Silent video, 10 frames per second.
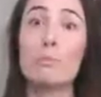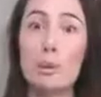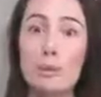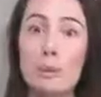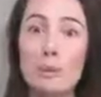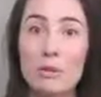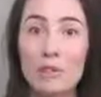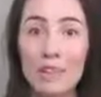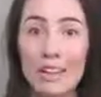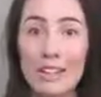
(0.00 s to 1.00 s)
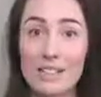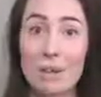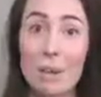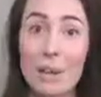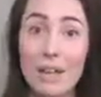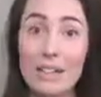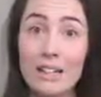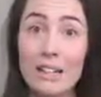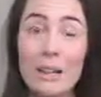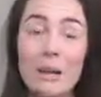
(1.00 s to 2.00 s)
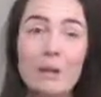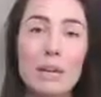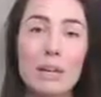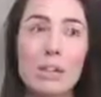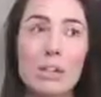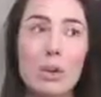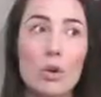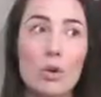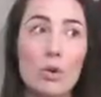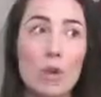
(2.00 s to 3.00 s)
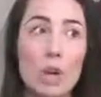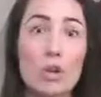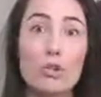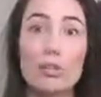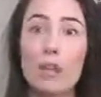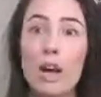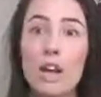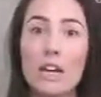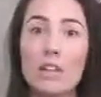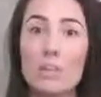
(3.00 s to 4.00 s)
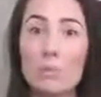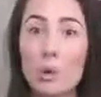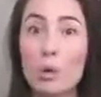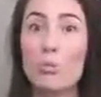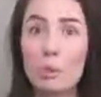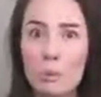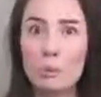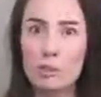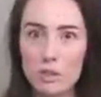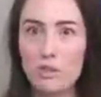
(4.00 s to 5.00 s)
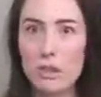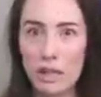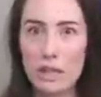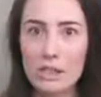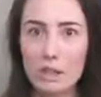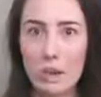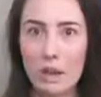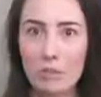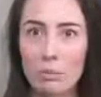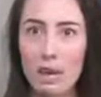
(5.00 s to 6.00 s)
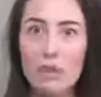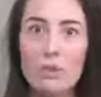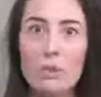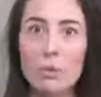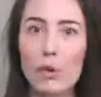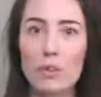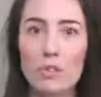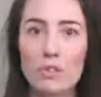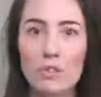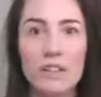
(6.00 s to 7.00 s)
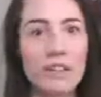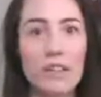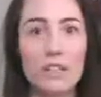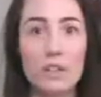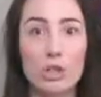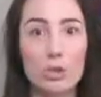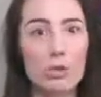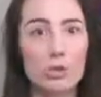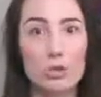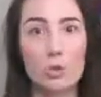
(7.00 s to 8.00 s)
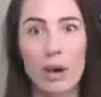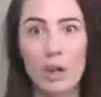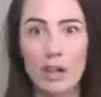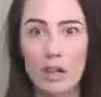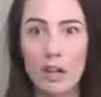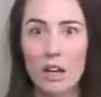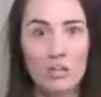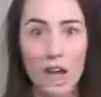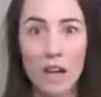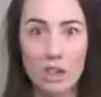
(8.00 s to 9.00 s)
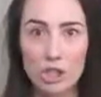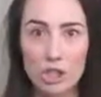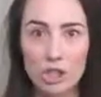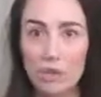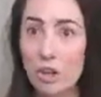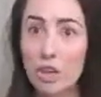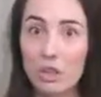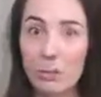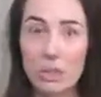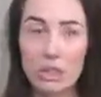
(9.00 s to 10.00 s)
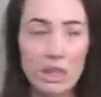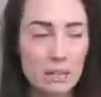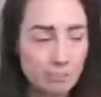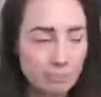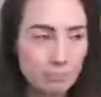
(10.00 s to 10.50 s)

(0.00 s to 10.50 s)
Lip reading: both people feel like it's a win, because what you want is for both people to feel like it's a win, right? You don't want it to feel like it's a total drain of energy for either person.